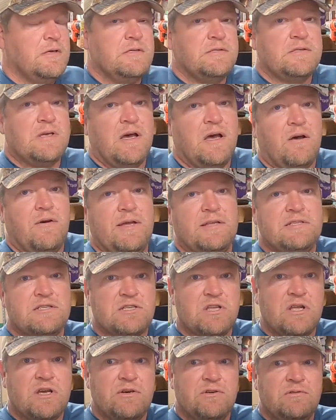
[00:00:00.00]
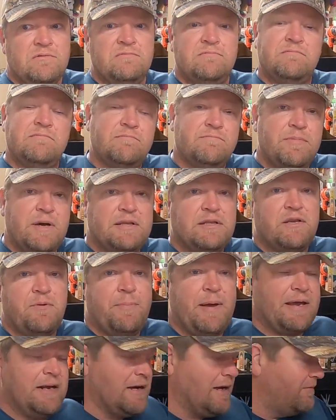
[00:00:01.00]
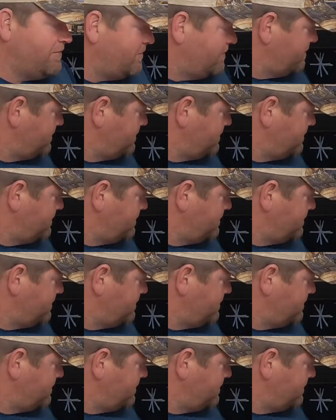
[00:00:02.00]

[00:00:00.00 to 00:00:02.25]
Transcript: So it's slow, but they're paying off.